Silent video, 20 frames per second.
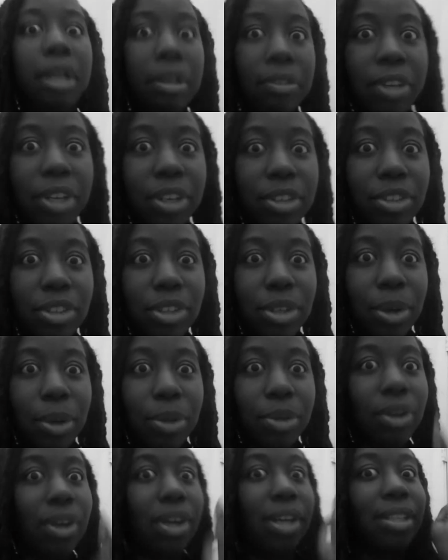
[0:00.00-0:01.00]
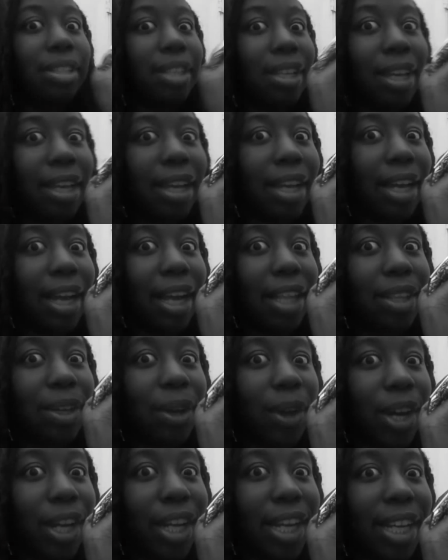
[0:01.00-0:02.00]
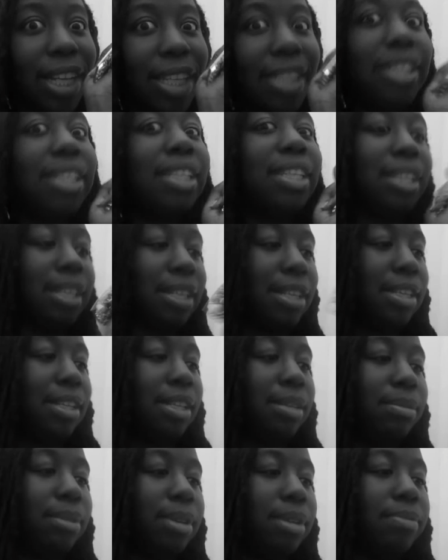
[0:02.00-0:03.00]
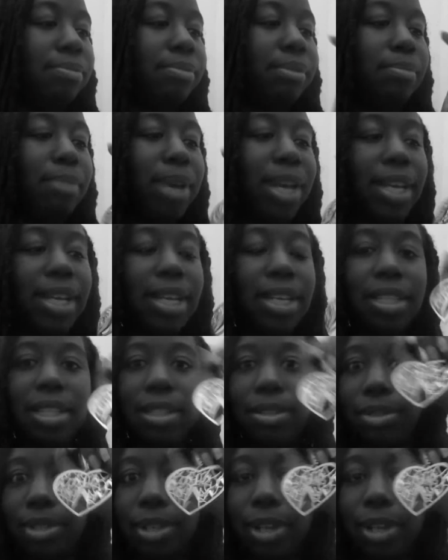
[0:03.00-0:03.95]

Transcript: I'm using toes crossed. Got the car keys. Well, my keys as you